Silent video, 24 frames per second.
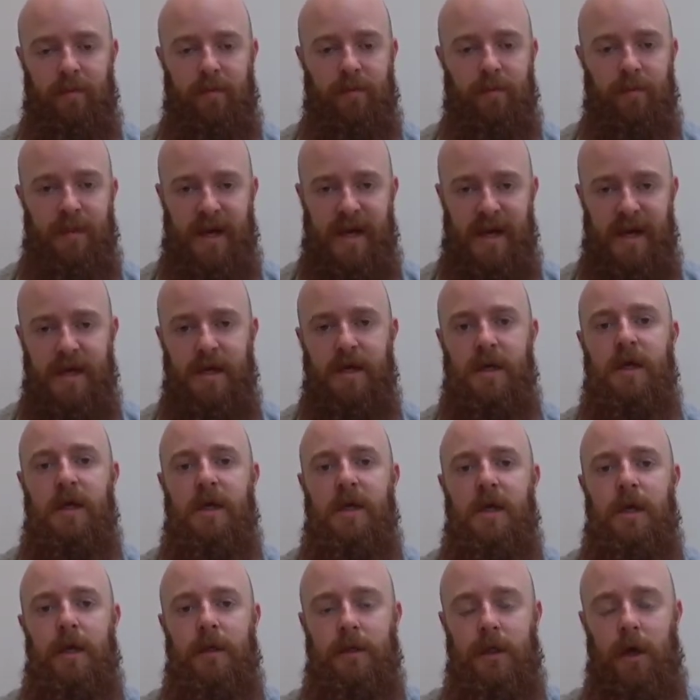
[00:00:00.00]
mead,
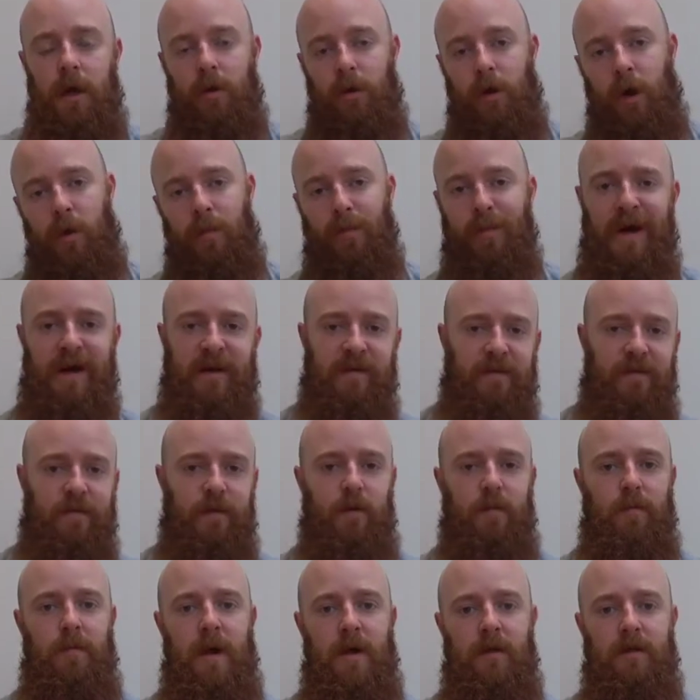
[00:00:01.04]
is I'll go back a
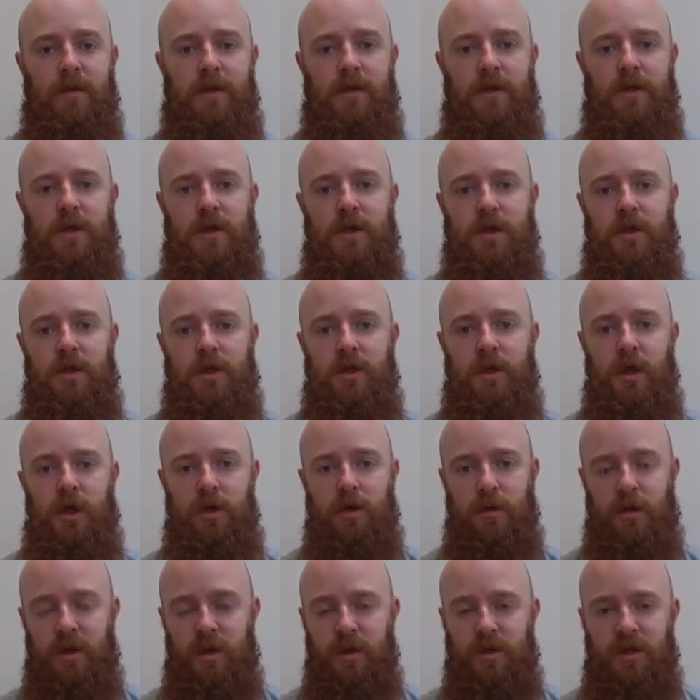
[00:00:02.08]
few months to show
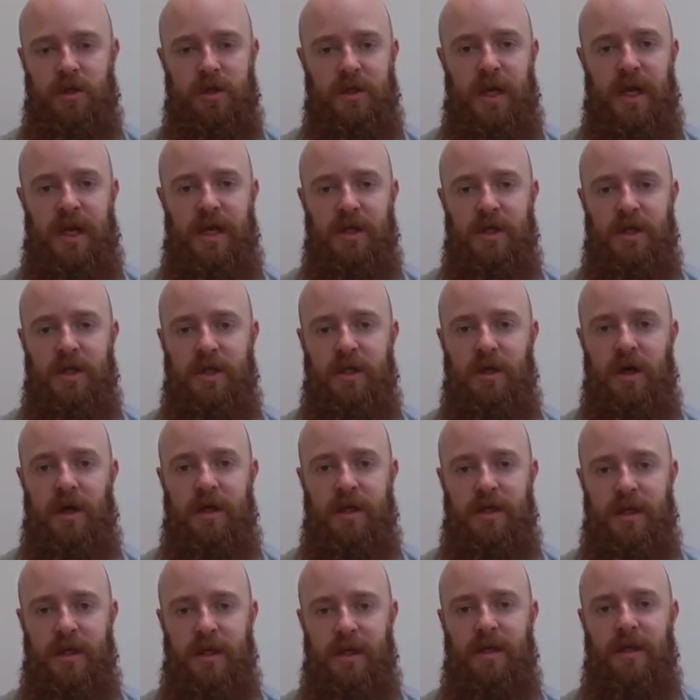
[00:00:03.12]
you the stages that I
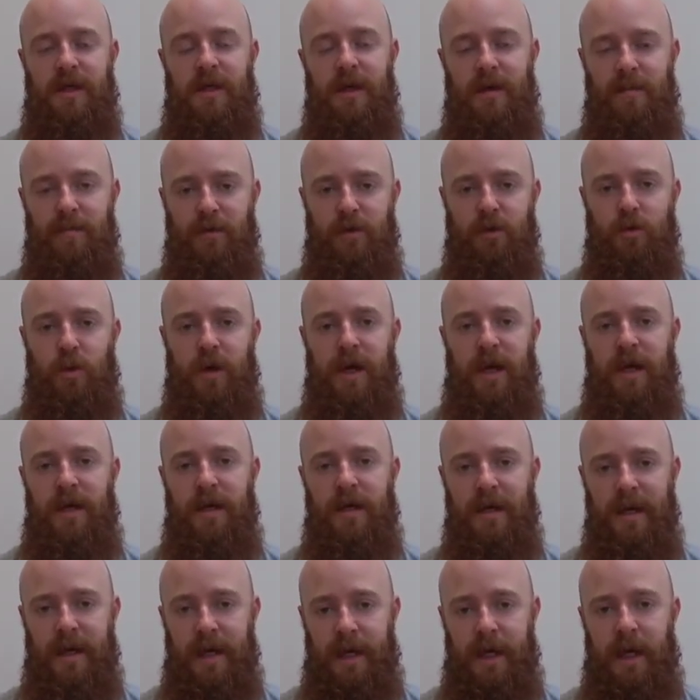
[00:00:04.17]
did in
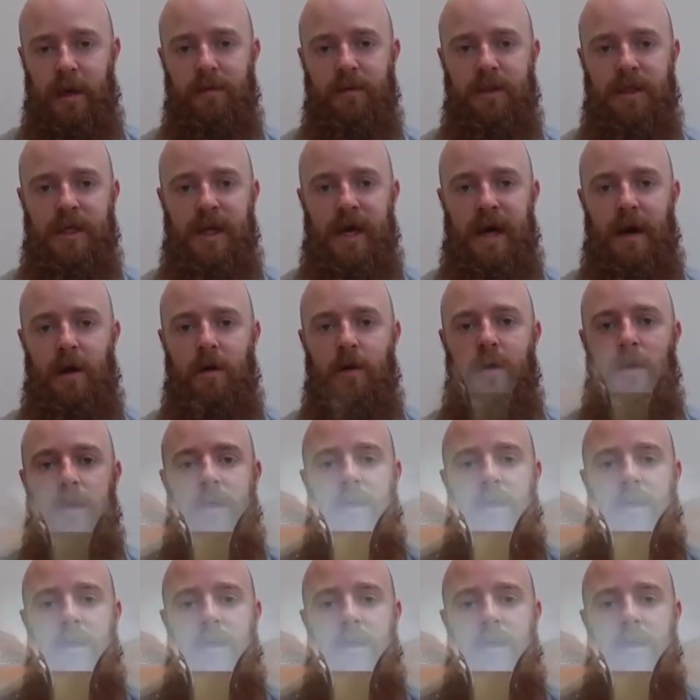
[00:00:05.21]
between leading up to now.